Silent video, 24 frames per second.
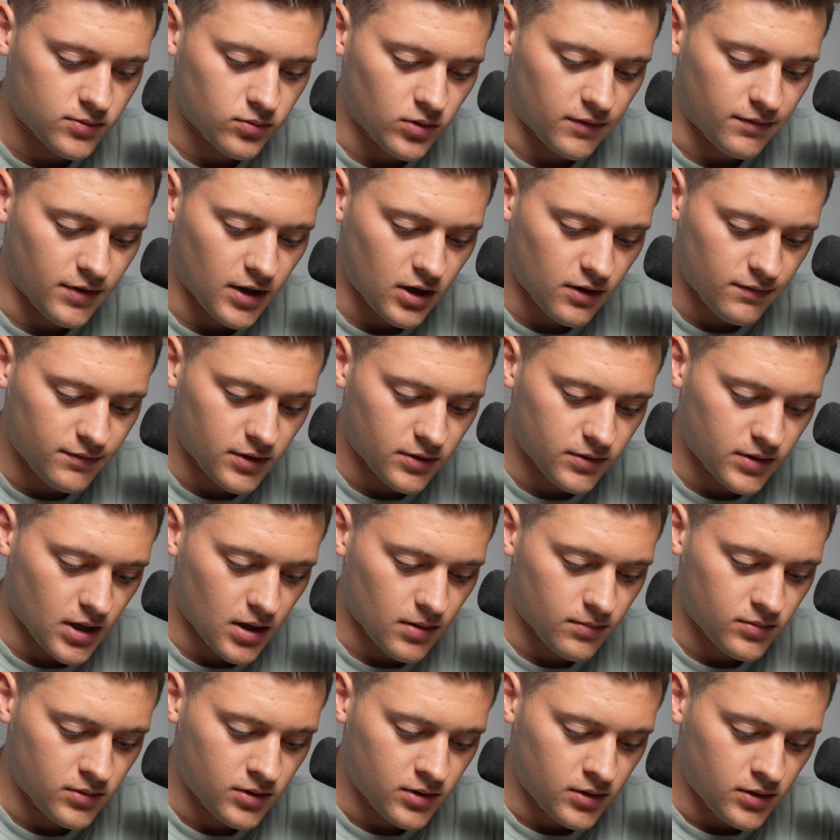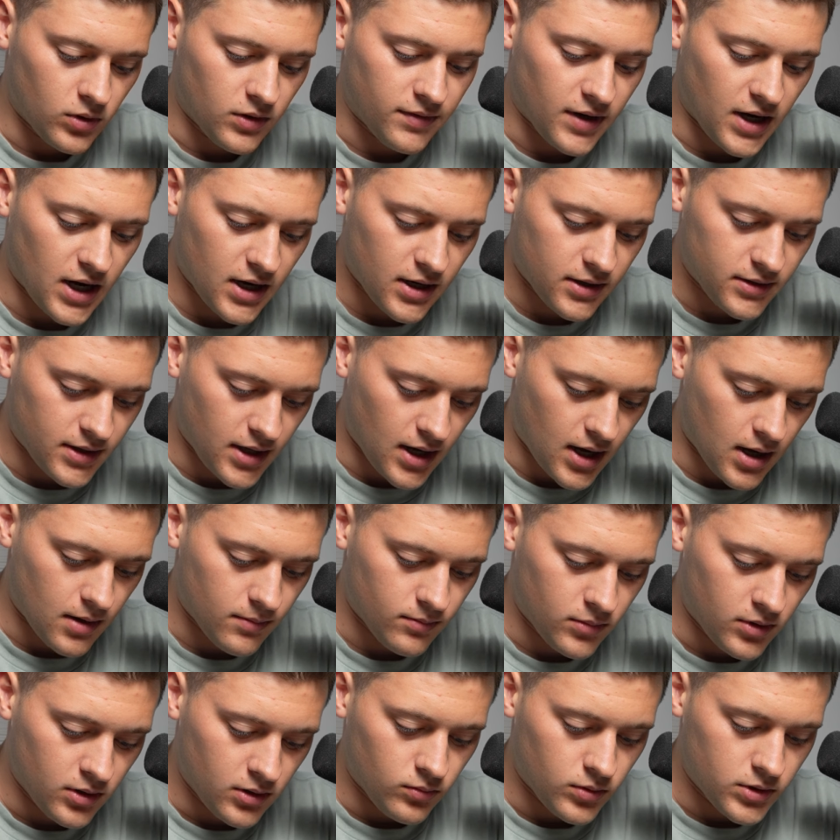We've interviewed them, we've hired
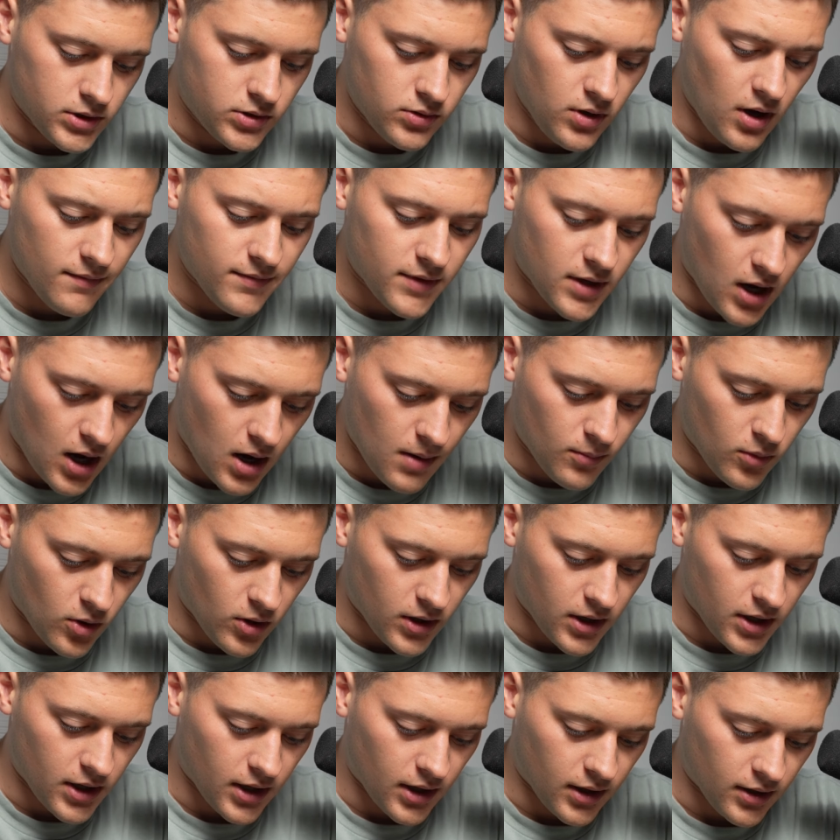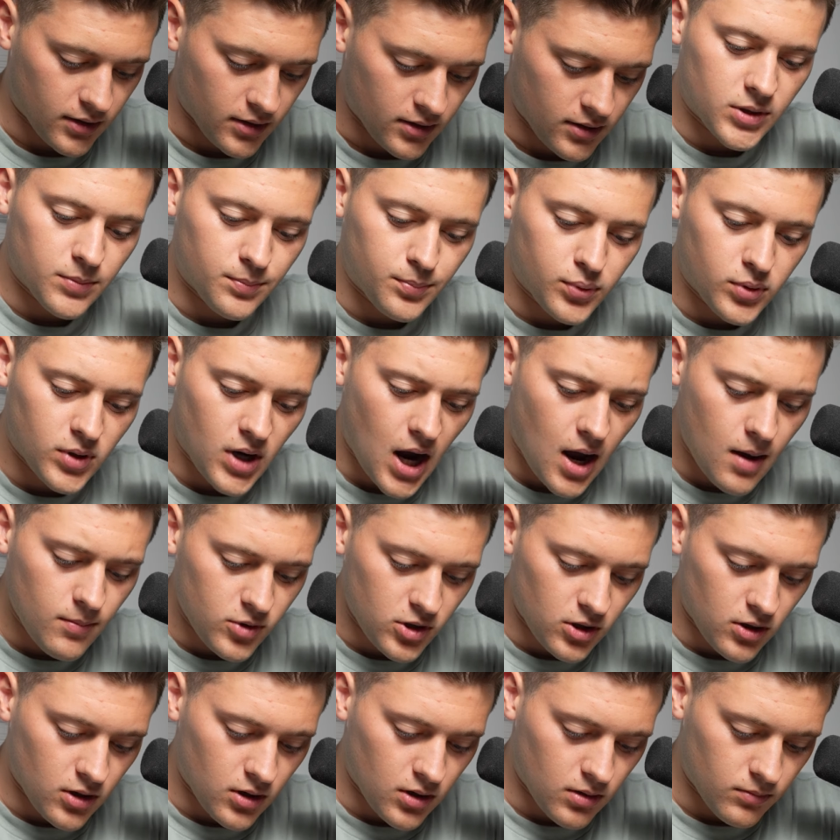them. We do have the onboarding, but the
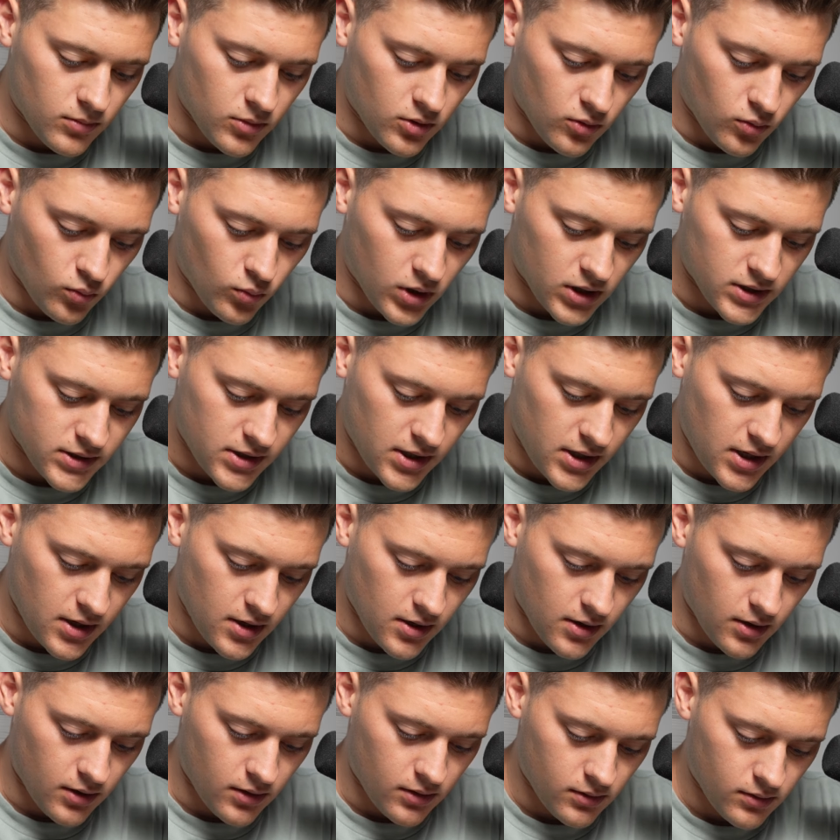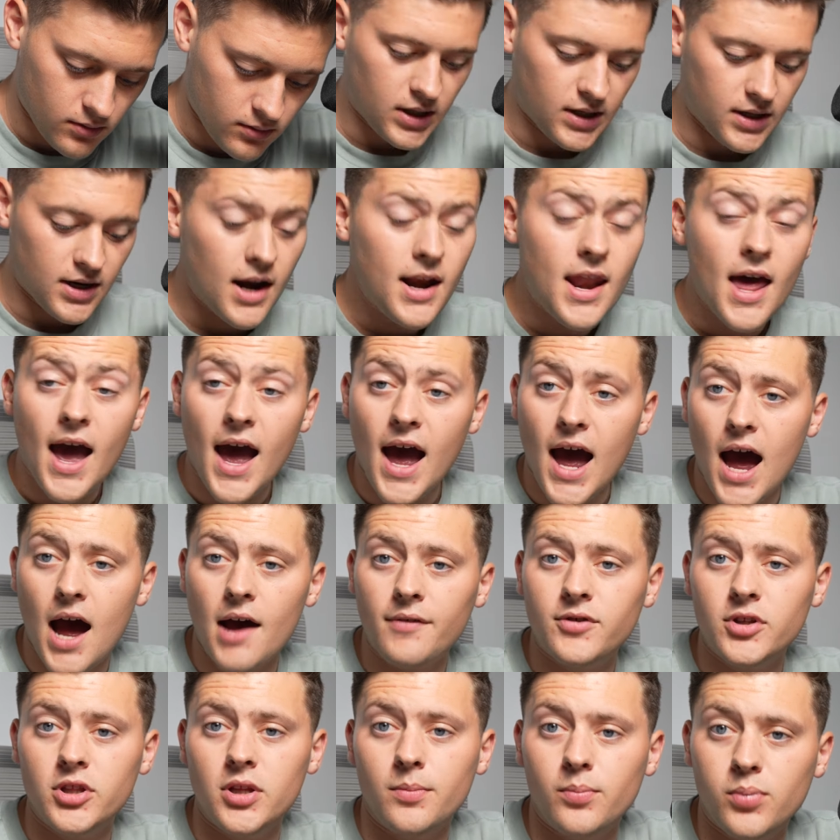problem was here. He did
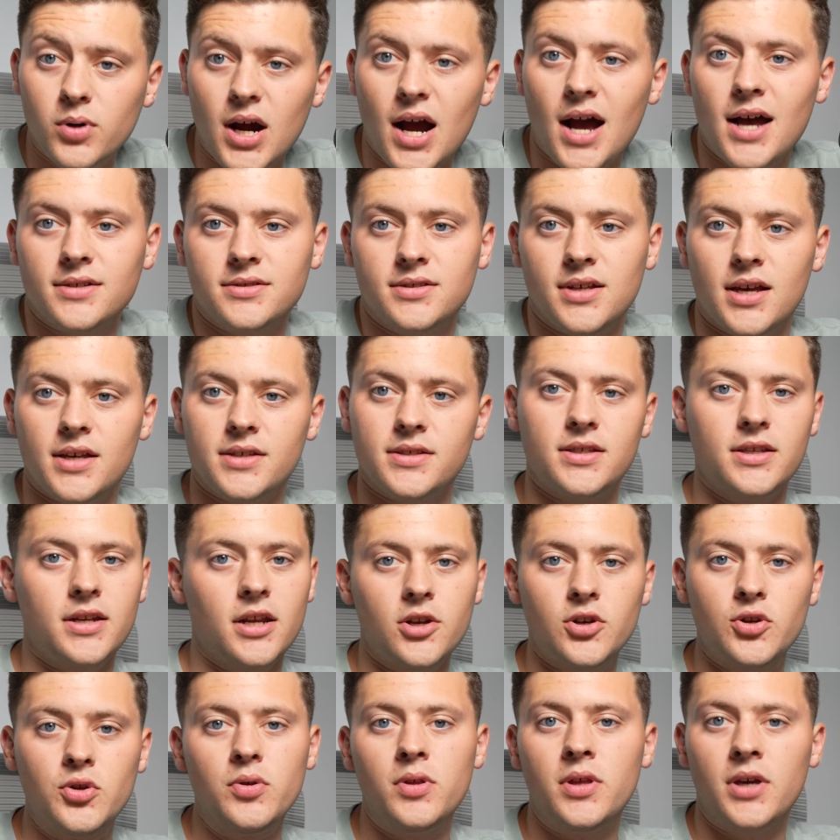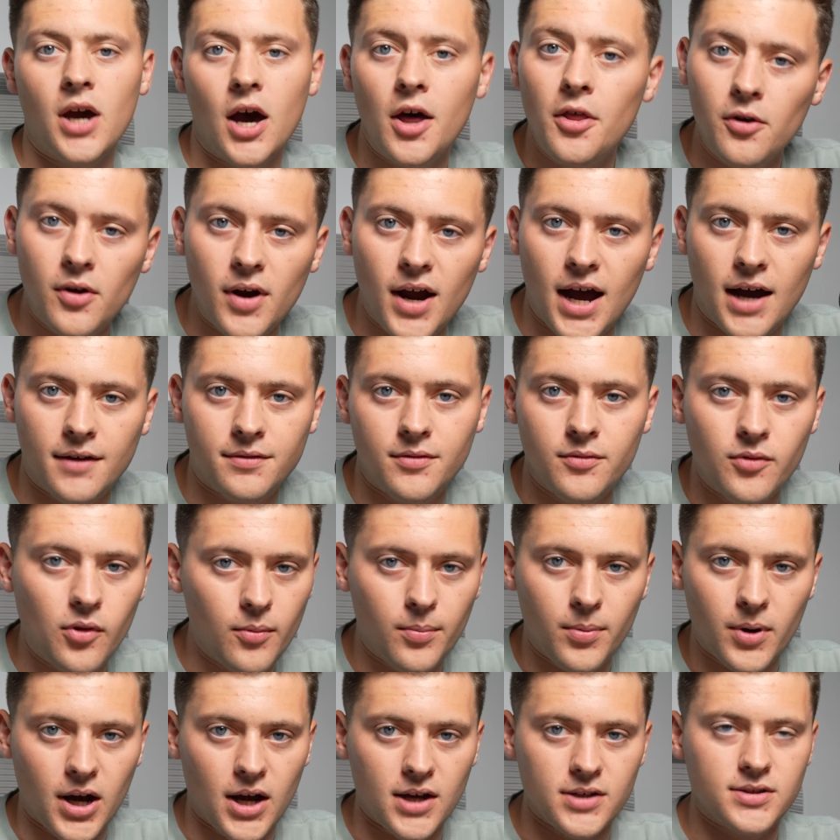half of the process. He didn't do the other half of the
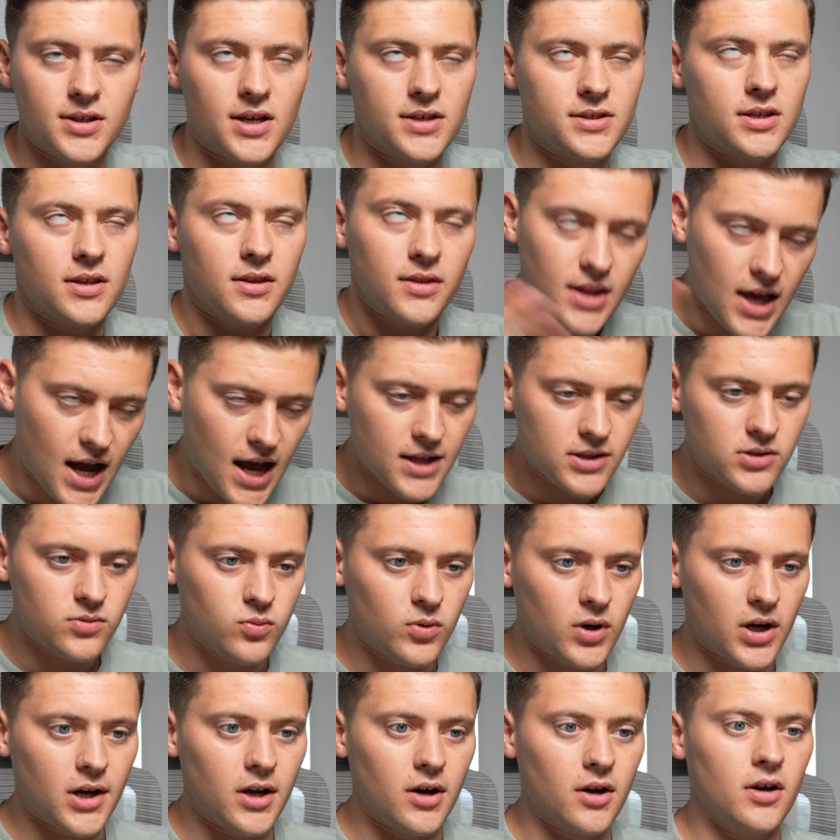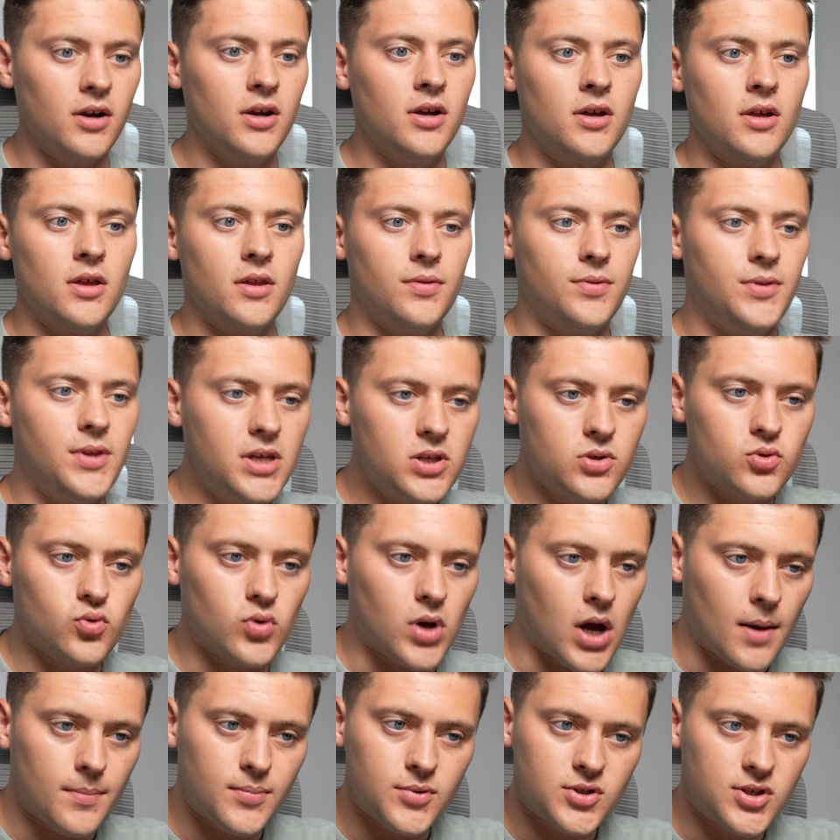process. And that's where these
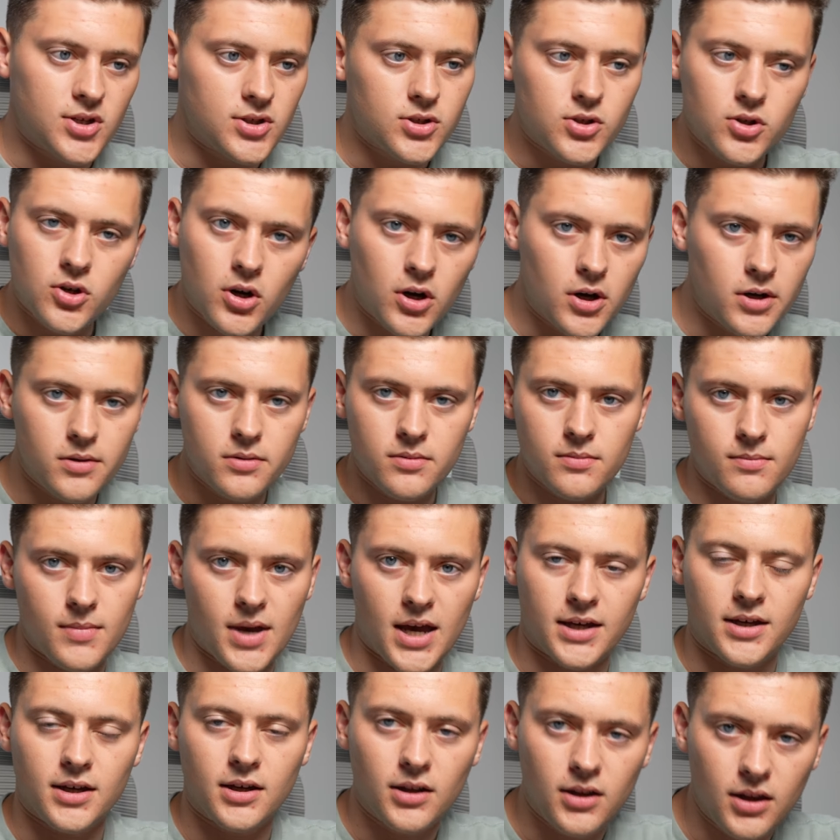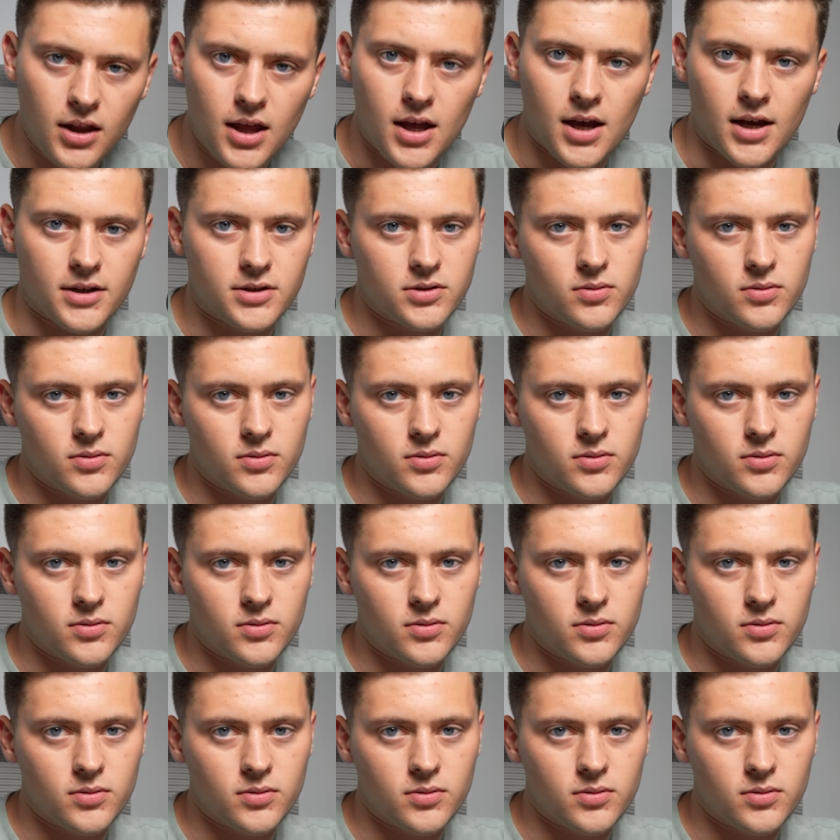reps just couldn't make it click.